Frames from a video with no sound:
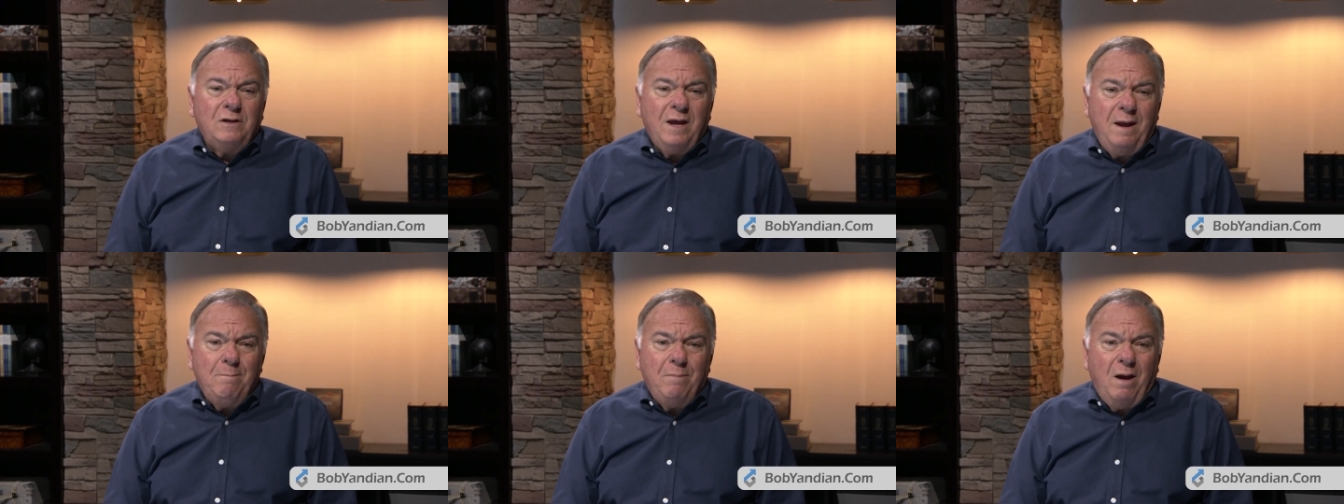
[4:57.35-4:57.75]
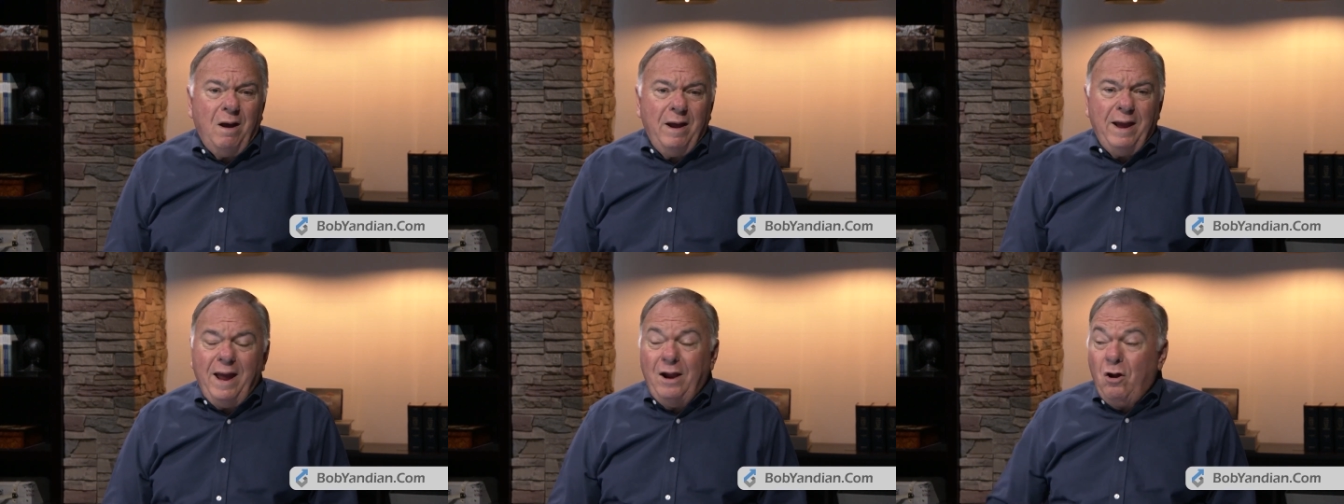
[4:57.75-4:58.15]
came
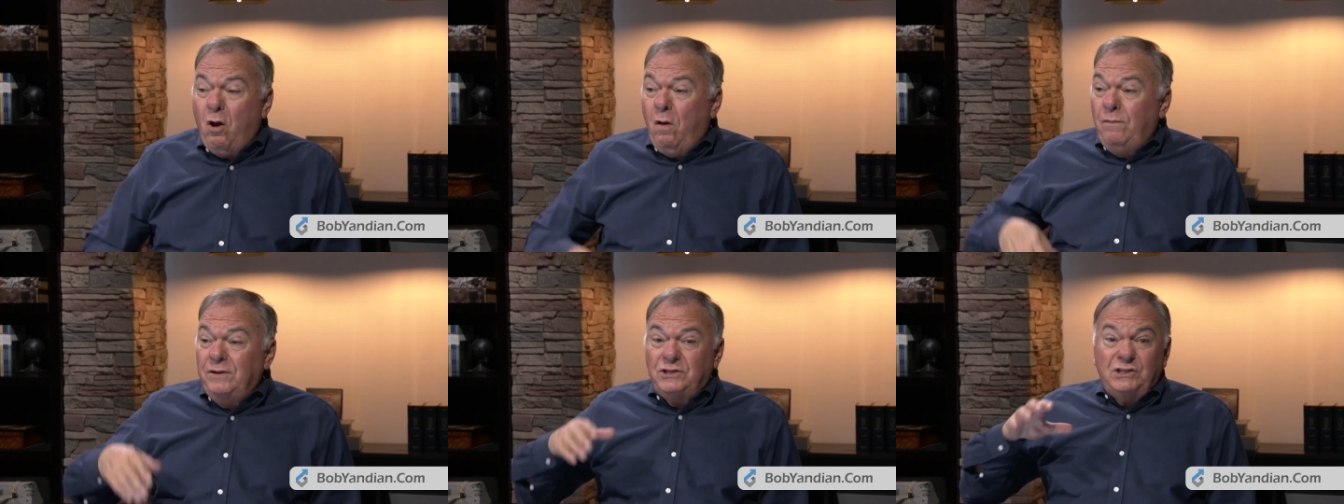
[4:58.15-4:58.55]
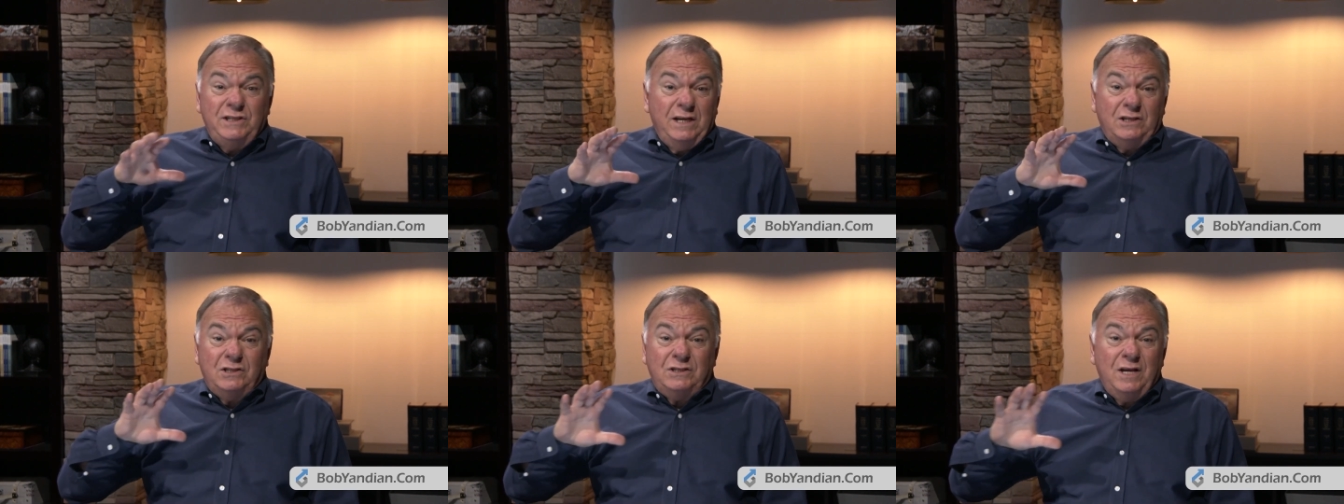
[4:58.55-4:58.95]
by and all the
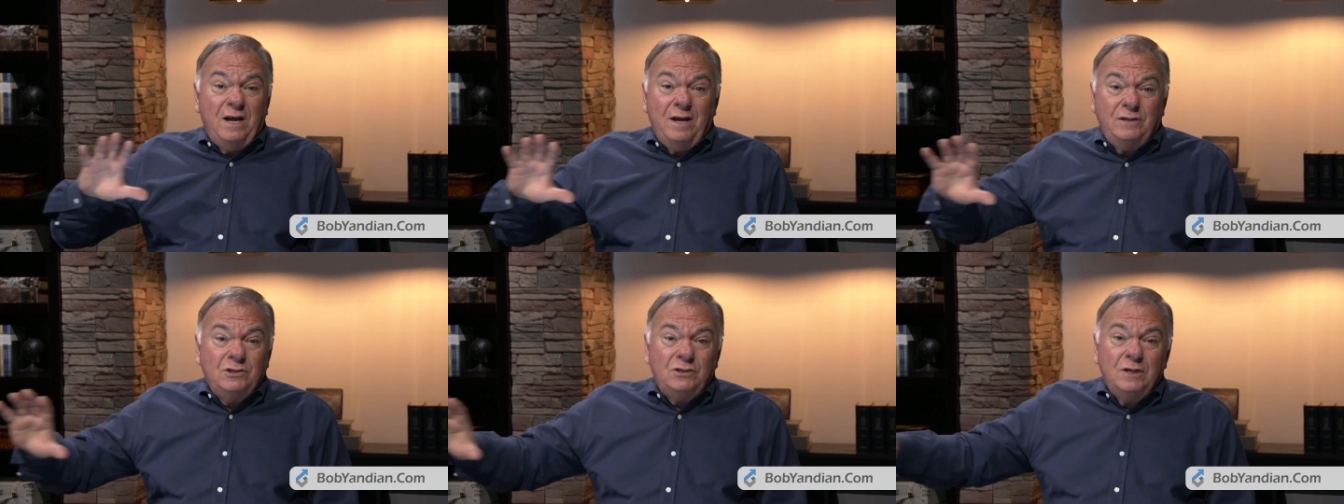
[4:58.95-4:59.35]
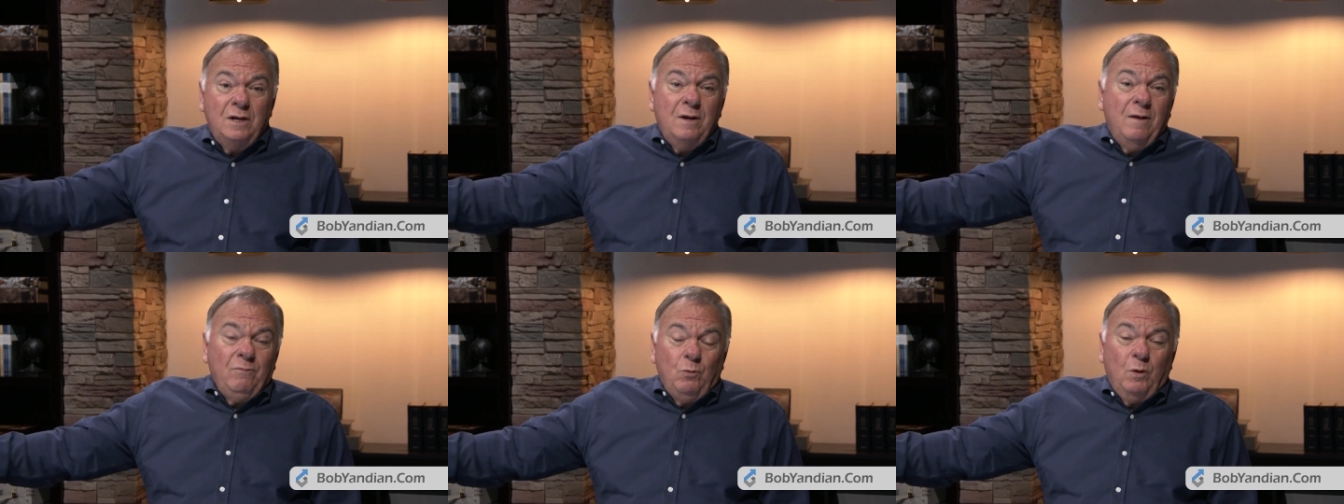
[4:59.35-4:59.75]
six sons
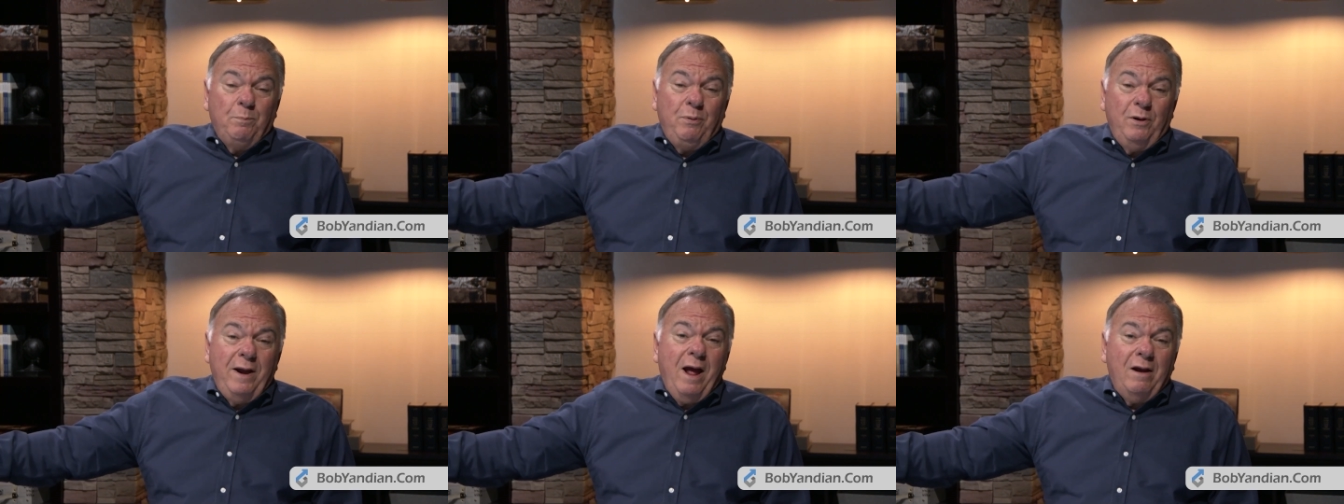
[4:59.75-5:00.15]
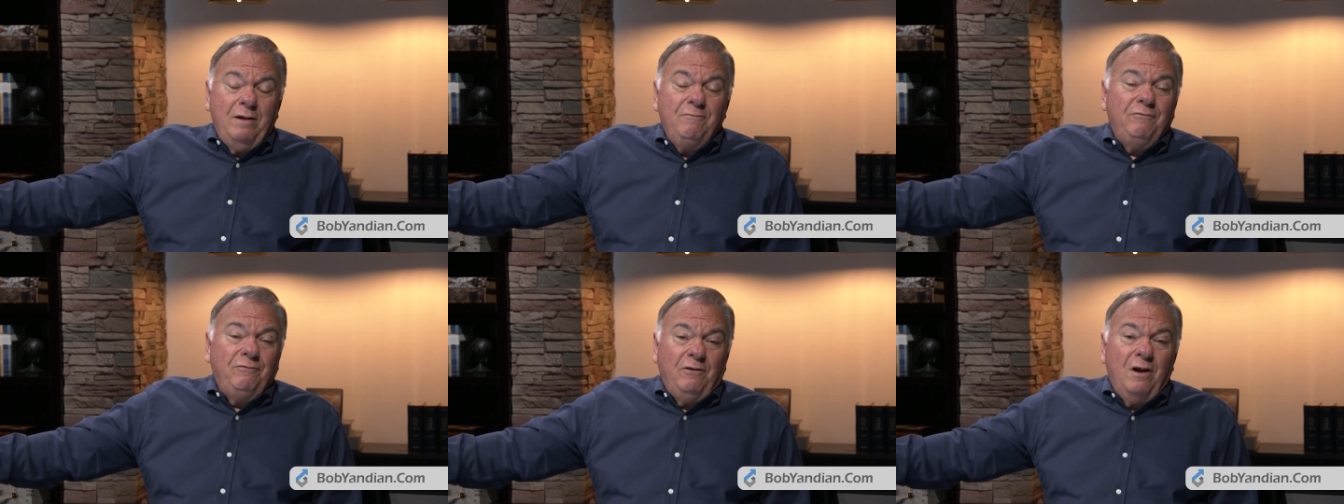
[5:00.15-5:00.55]
were put out
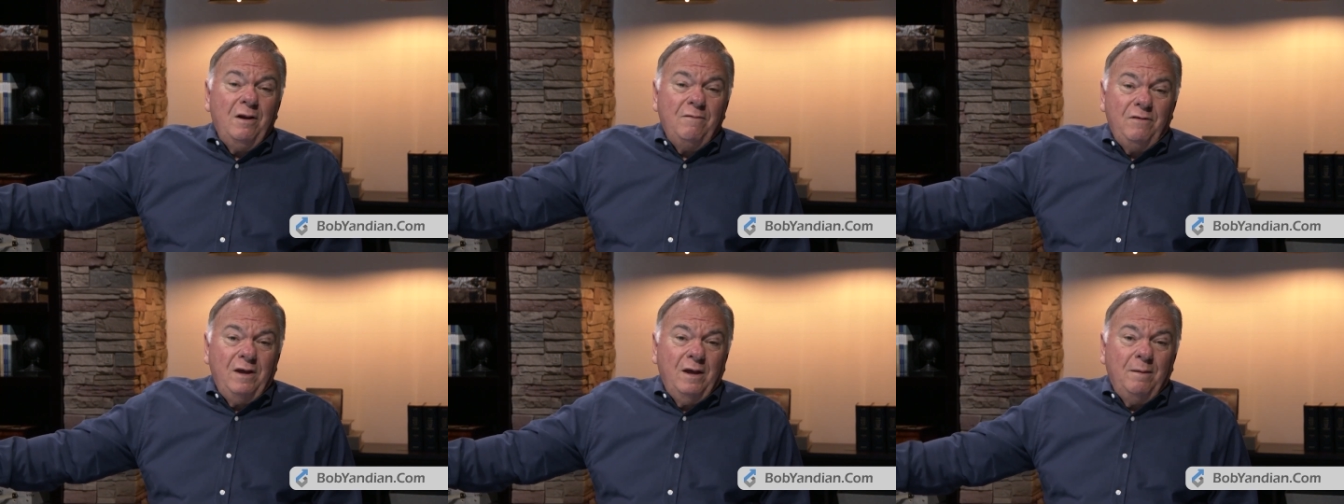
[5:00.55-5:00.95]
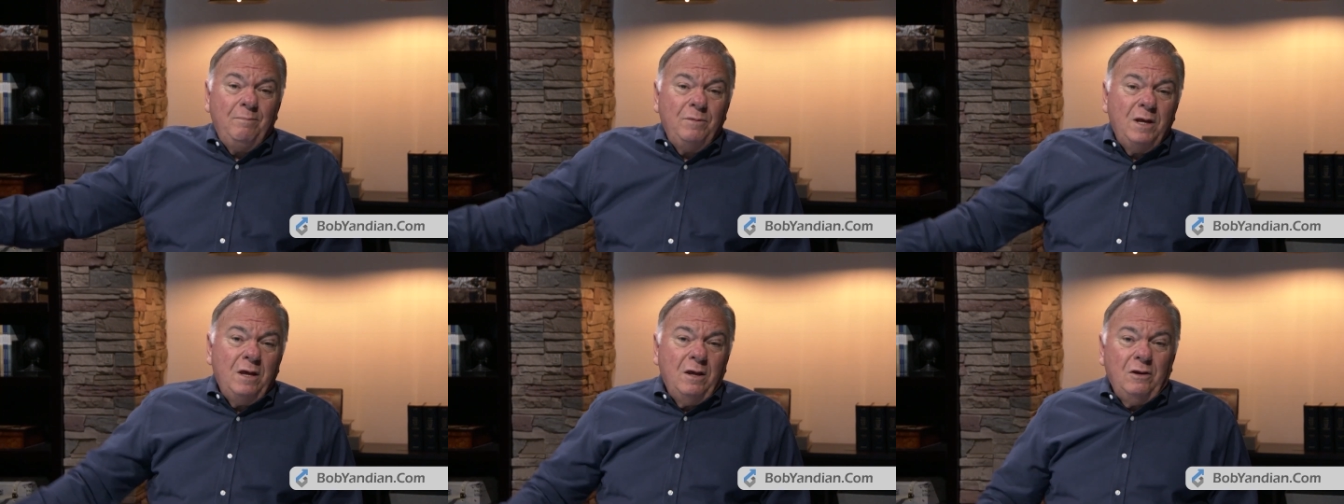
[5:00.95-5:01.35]
in front of him,